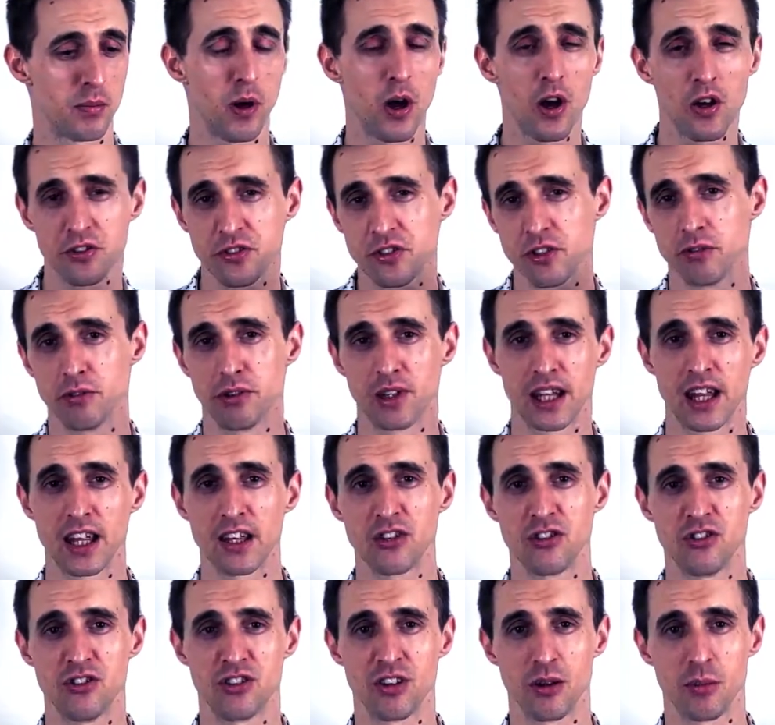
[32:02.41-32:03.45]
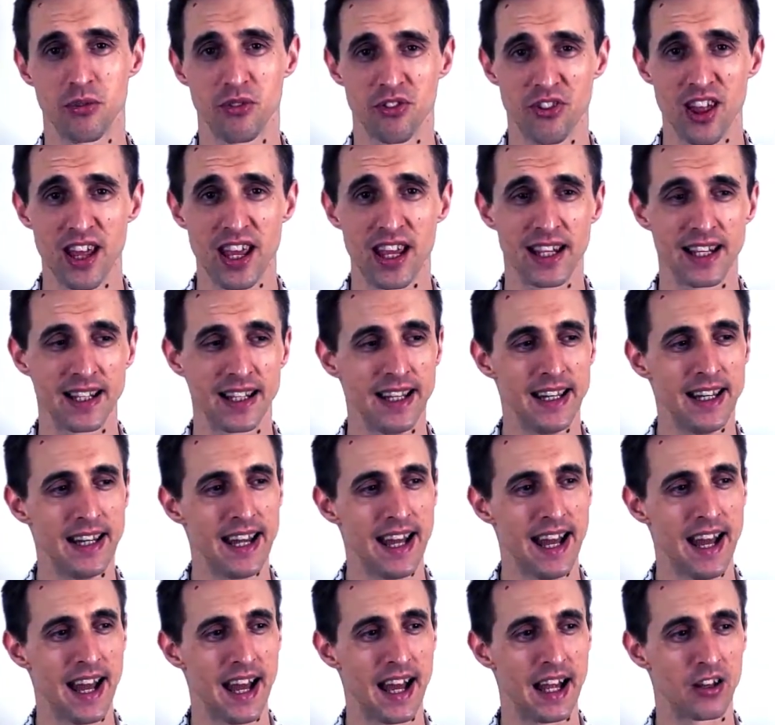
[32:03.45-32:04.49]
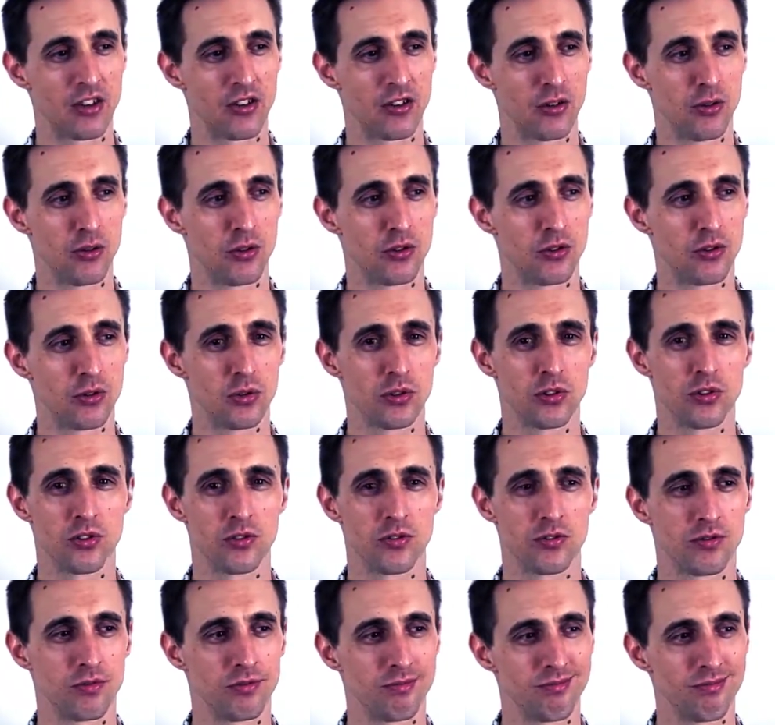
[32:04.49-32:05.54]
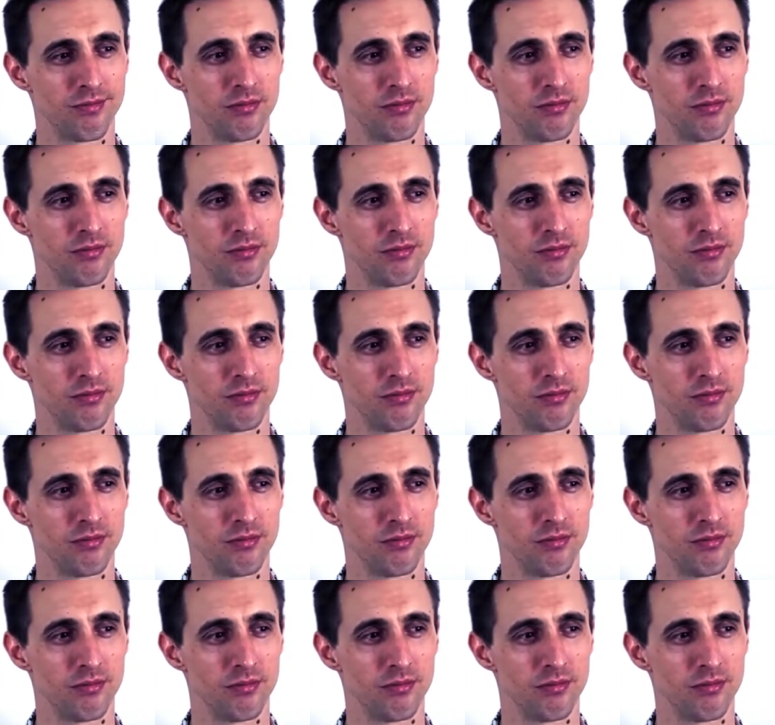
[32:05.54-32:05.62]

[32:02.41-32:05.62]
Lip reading: personal relationship thing, and you sort of,